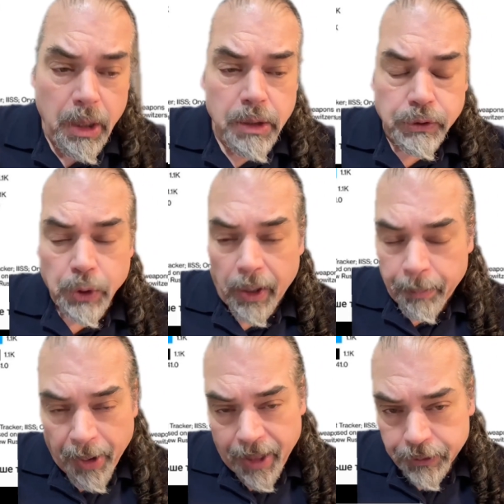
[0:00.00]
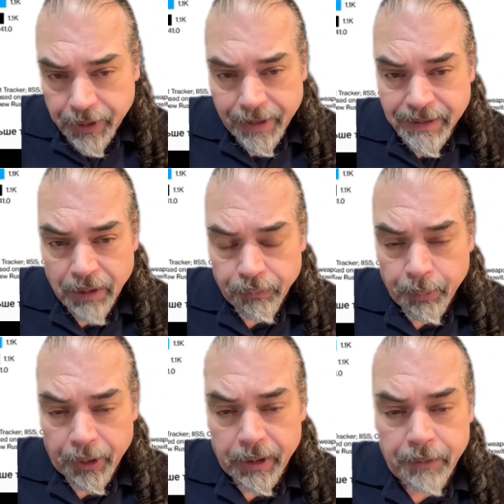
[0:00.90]
So I apologize to
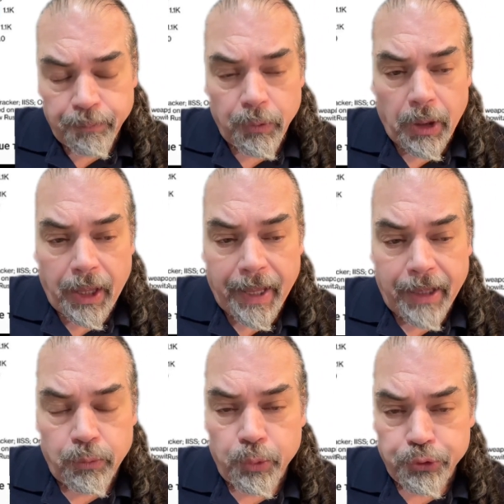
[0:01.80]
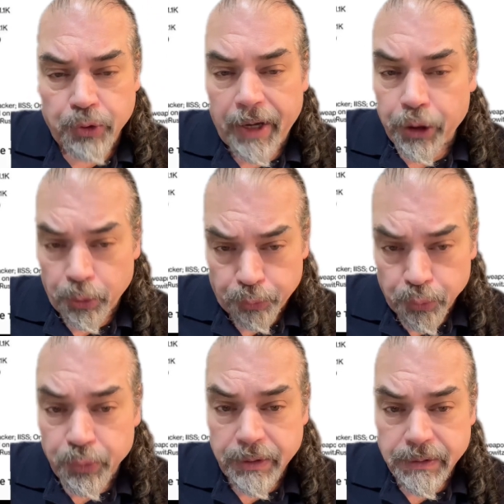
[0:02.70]
everybody. And we'll try to go
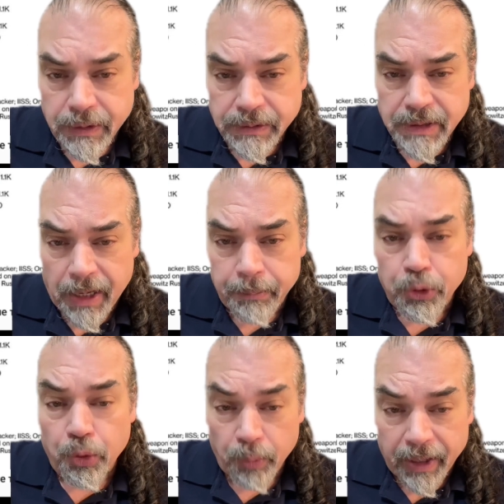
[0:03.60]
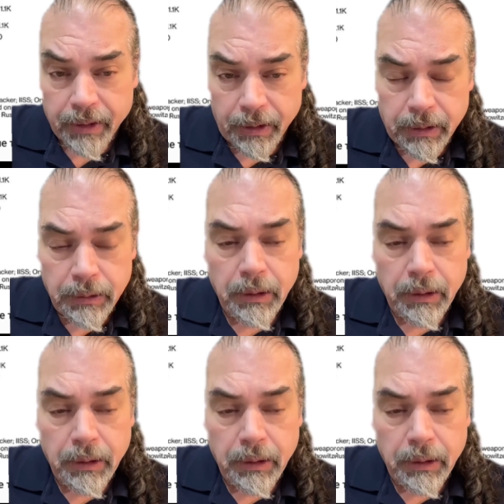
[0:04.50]
through this time correctly.